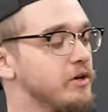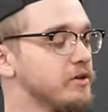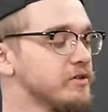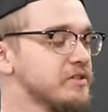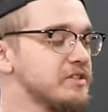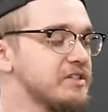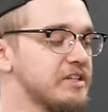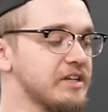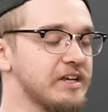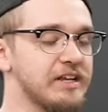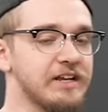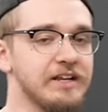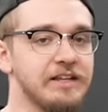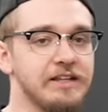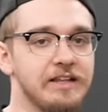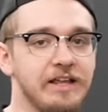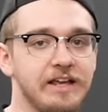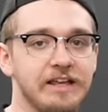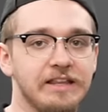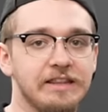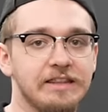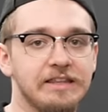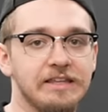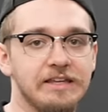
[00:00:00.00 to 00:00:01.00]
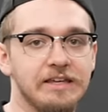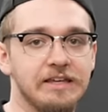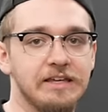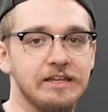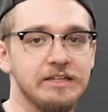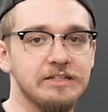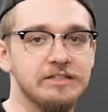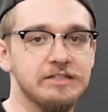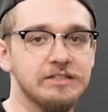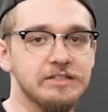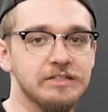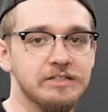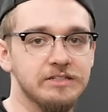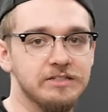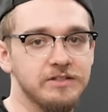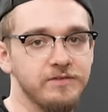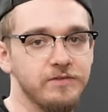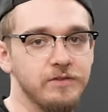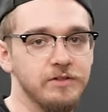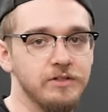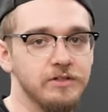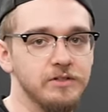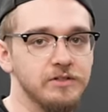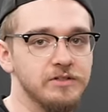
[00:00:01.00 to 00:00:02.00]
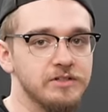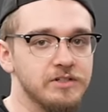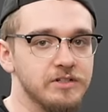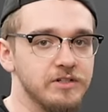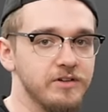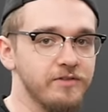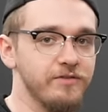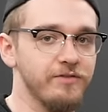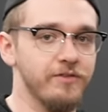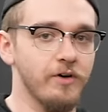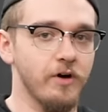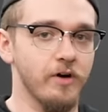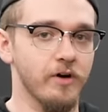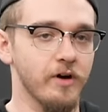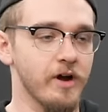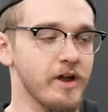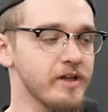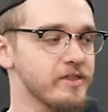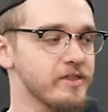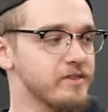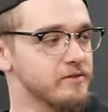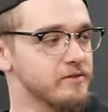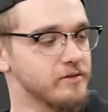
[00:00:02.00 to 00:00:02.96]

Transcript: don't stick it in like this, because if you do, it's gonna fall right